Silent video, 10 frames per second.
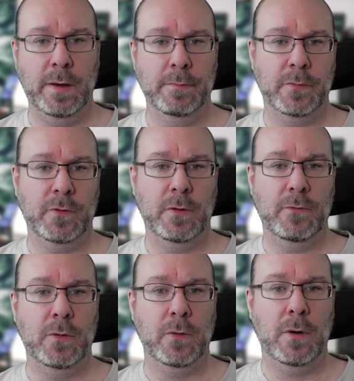So if
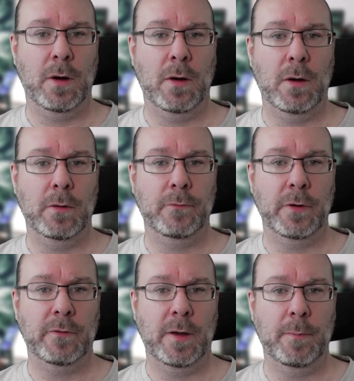you are, for
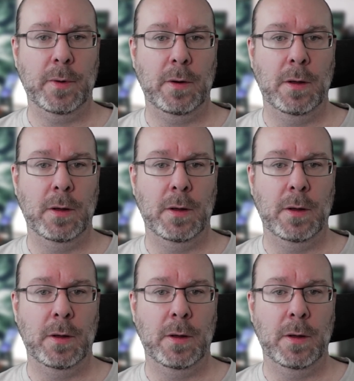example,